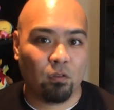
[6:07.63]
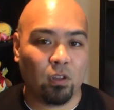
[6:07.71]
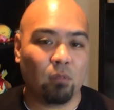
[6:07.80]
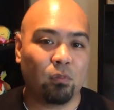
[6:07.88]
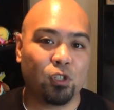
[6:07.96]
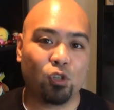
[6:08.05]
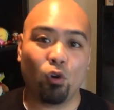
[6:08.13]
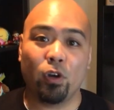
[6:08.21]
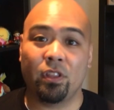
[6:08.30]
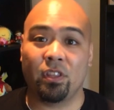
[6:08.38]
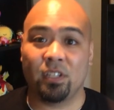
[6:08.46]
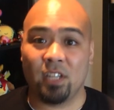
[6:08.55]
For the
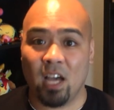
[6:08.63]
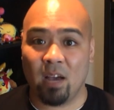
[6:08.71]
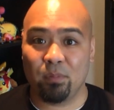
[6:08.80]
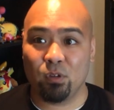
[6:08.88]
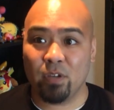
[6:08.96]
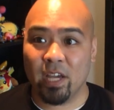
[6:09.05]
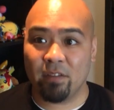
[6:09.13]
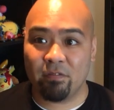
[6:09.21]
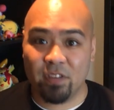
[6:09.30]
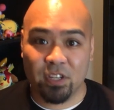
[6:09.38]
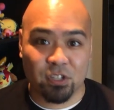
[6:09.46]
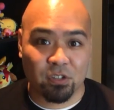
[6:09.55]
majority of the time, you get
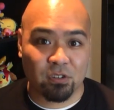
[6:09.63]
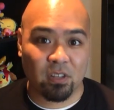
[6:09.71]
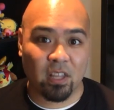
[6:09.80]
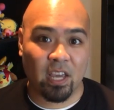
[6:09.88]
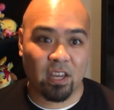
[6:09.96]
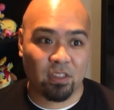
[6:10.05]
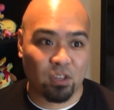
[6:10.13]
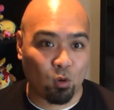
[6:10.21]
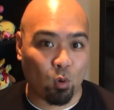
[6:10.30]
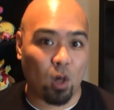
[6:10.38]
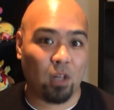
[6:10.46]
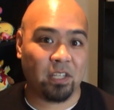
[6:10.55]
feature-length
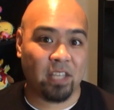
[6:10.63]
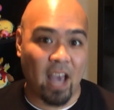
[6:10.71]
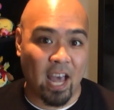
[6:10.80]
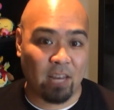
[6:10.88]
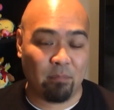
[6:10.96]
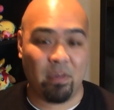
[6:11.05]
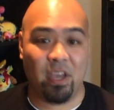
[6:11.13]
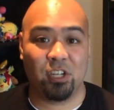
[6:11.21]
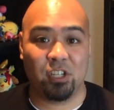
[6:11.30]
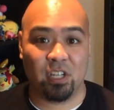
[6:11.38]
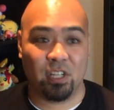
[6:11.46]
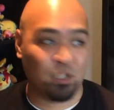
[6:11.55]
quality
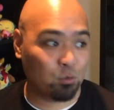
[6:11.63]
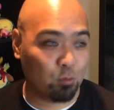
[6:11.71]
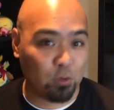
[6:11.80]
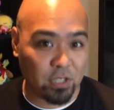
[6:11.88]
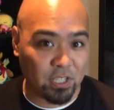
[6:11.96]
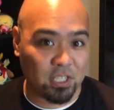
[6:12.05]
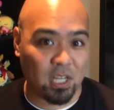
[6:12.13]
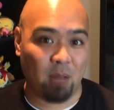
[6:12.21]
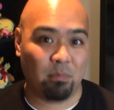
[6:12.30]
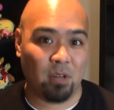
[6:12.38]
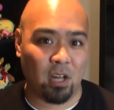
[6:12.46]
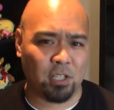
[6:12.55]
animation. It's really
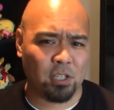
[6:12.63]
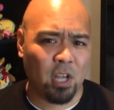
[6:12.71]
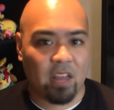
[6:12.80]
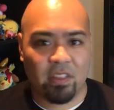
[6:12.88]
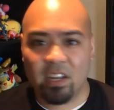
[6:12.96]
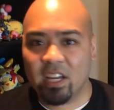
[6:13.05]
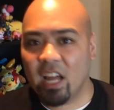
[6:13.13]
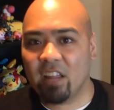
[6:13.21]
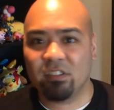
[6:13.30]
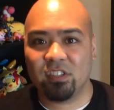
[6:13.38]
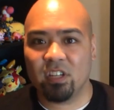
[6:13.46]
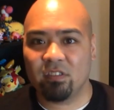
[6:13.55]
top-notch. And then it kind
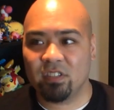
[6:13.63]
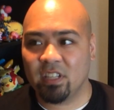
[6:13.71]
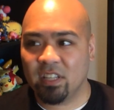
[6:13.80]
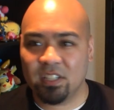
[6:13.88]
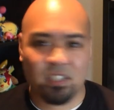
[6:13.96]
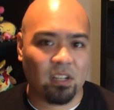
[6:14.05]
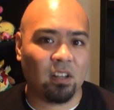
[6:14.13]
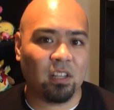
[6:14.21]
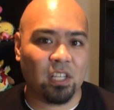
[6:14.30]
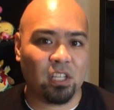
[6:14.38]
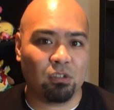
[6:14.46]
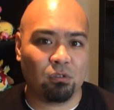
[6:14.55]
of shifts, and then
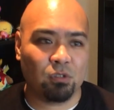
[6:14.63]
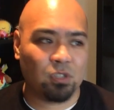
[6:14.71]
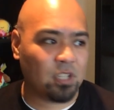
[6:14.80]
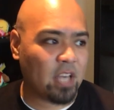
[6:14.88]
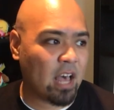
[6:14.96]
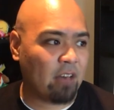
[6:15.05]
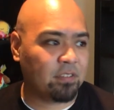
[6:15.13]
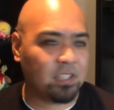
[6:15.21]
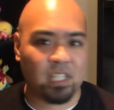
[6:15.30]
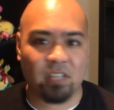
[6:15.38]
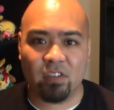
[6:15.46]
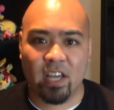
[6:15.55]
suddenly you just have
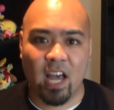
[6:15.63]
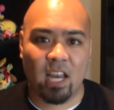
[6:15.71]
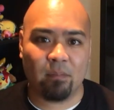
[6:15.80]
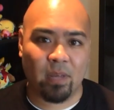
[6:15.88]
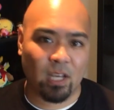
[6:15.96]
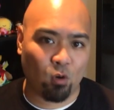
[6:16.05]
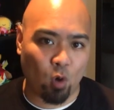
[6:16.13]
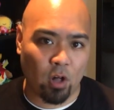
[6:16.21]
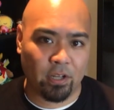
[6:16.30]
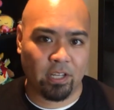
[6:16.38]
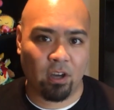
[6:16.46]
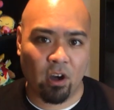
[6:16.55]
TV anime
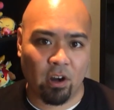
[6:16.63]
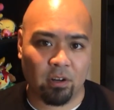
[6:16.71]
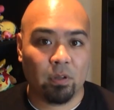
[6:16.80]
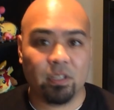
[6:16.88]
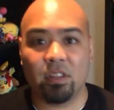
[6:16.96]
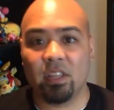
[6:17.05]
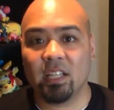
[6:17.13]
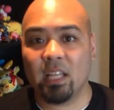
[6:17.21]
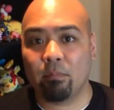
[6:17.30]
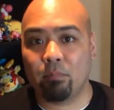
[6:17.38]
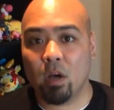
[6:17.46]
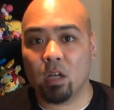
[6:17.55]
quality art. But the thing
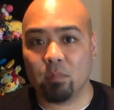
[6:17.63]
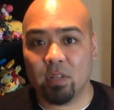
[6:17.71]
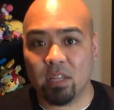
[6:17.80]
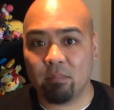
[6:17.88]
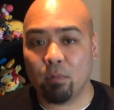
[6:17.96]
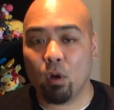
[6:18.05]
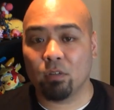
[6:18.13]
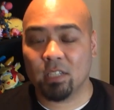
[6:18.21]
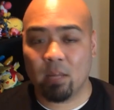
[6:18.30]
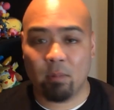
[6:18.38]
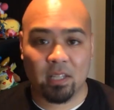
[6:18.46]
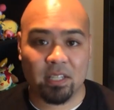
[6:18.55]
that bugged me the most
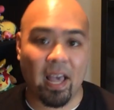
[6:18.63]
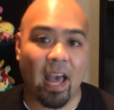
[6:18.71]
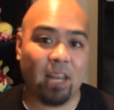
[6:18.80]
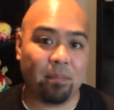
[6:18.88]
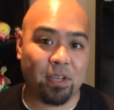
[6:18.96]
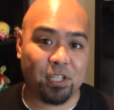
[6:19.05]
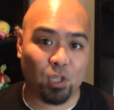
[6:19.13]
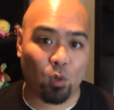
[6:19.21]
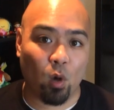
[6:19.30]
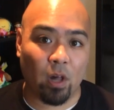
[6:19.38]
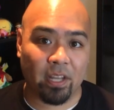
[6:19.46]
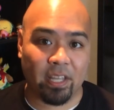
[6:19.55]
about the animation
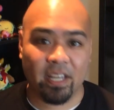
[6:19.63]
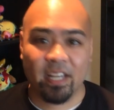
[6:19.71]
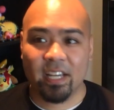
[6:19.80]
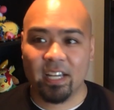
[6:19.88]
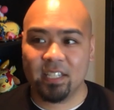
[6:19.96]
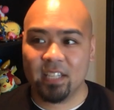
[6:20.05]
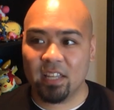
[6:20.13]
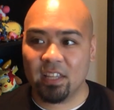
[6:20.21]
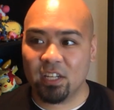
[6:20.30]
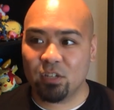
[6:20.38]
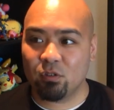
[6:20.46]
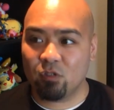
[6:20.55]
quality is that
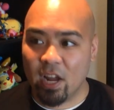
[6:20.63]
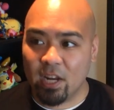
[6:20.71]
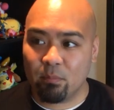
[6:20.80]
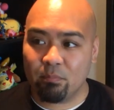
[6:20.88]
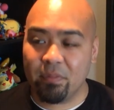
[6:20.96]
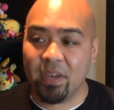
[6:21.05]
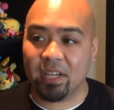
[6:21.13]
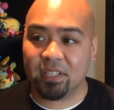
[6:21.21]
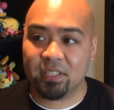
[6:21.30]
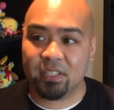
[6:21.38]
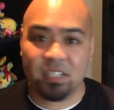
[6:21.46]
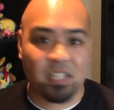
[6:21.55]
they try to
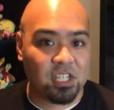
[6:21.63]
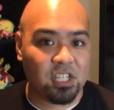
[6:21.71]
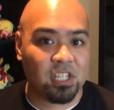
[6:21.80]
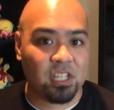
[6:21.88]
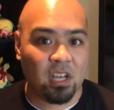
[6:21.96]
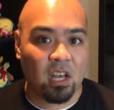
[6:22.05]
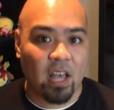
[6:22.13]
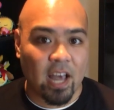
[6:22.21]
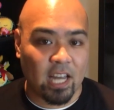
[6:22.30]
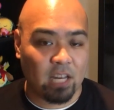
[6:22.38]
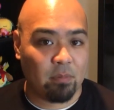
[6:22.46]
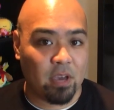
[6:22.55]
mix CG
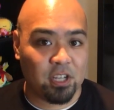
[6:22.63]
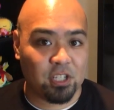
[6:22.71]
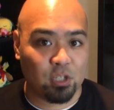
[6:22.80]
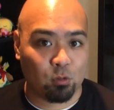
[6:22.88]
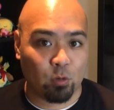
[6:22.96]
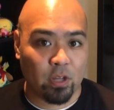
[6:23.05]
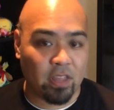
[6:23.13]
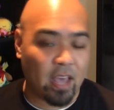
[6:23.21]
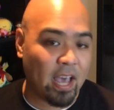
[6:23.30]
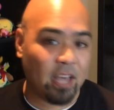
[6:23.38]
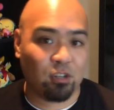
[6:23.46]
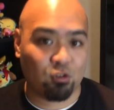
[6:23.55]
animation with
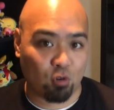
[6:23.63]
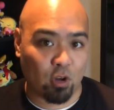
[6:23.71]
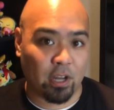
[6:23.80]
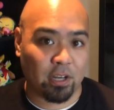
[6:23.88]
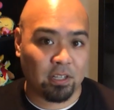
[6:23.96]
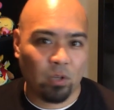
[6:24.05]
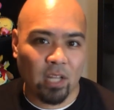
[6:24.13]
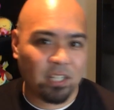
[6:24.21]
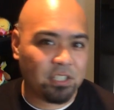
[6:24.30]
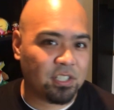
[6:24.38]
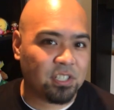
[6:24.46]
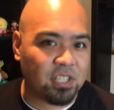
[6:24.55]
hand-drawn. Well, not
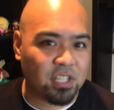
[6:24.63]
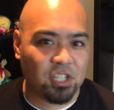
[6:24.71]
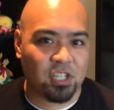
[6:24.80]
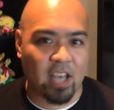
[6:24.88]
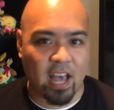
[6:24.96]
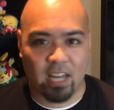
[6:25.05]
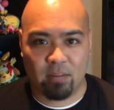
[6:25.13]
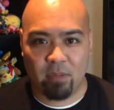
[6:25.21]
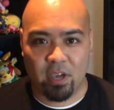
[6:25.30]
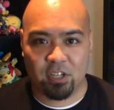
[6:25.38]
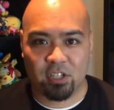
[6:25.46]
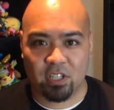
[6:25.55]
just CG
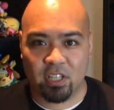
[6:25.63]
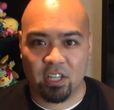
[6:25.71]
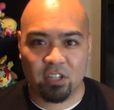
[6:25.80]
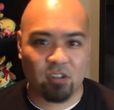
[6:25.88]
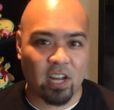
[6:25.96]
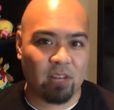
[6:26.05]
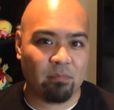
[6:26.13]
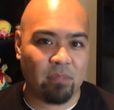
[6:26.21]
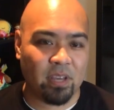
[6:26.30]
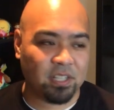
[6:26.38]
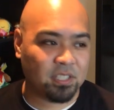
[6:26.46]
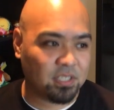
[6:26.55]
animation, they try to
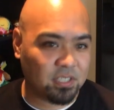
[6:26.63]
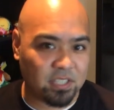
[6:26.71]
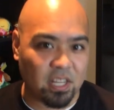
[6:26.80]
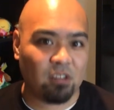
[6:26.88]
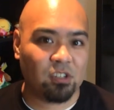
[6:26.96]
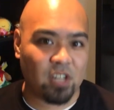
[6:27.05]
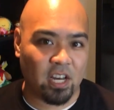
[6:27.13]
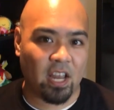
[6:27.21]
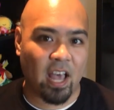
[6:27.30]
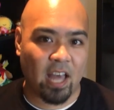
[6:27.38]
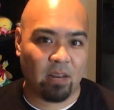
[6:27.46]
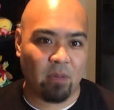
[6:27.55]
mix
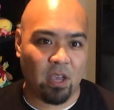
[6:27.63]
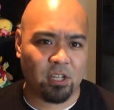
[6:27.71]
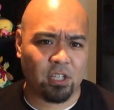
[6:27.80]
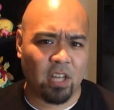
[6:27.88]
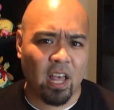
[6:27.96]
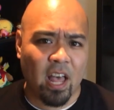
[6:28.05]
cel-shaded animation.